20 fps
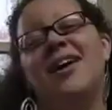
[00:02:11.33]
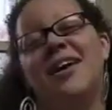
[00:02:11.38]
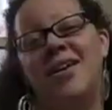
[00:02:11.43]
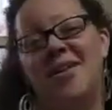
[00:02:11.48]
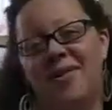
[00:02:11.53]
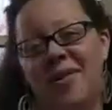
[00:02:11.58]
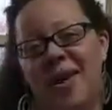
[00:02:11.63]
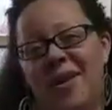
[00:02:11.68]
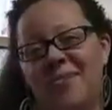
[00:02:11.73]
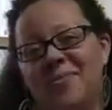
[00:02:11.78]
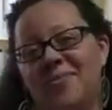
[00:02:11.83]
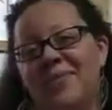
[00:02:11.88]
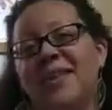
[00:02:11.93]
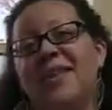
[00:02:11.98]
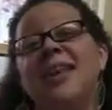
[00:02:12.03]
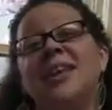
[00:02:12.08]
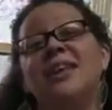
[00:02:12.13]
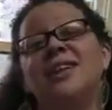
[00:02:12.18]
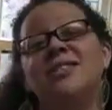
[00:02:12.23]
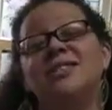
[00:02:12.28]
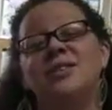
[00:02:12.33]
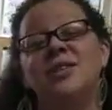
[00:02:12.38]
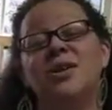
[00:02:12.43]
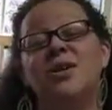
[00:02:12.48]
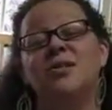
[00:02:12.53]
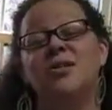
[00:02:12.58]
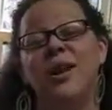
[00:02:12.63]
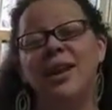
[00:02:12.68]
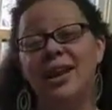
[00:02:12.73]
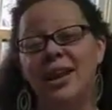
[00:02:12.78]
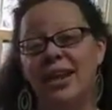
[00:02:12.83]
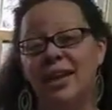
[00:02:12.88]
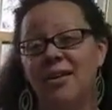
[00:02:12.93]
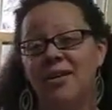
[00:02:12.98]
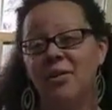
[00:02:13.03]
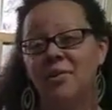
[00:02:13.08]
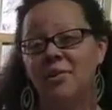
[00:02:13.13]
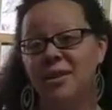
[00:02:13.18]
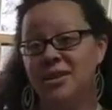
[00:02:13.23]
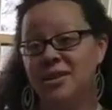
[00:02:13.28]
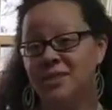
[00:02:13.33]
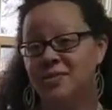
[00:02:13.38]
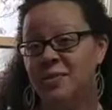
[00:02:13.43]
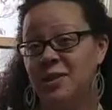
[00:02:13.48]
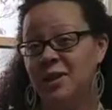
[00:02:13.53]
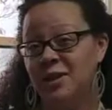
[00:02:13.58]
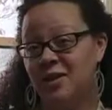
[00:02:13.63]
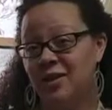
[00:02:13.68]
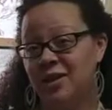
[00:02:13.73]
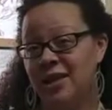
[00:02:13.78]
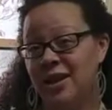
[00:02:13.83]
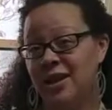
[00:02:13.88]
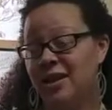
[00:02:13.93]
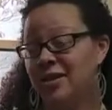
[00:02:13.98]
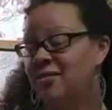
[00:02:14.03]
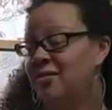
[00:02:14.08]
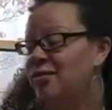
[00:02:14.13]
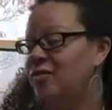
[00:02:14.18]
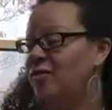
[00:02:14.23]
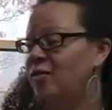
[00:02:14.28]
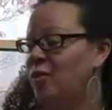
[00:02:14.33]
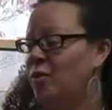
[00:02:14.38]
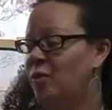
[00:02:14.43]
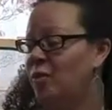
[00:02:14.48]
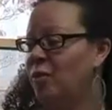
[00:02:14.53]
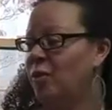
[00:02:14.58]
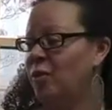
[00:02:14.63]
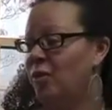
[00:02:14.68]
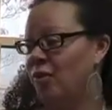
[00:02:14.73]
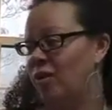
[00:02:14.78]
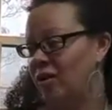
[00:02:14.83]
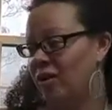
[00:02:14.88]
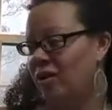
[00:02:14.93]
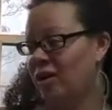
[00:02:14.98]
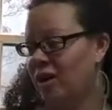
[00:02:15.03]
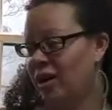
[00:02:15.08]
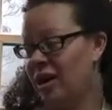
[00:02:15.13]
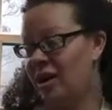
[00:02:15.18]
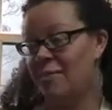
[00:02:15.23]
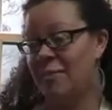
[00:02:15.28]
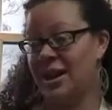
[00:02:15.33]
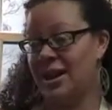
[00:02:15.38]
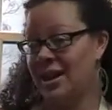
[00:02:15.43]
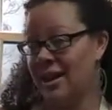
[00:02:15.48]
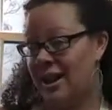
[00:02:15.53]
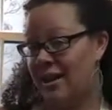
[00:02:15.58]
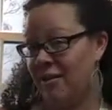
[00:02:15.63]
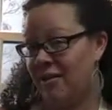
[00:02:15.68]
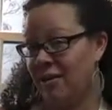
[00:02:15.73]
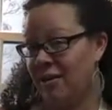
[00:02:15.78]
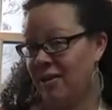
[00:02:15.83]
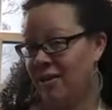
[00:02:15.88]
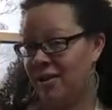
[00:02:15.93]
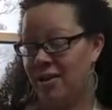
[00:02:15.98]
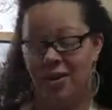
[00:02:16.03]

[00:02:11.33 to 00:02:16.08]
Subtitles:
Okay. So right now the beans have been cooking for about 1 hour.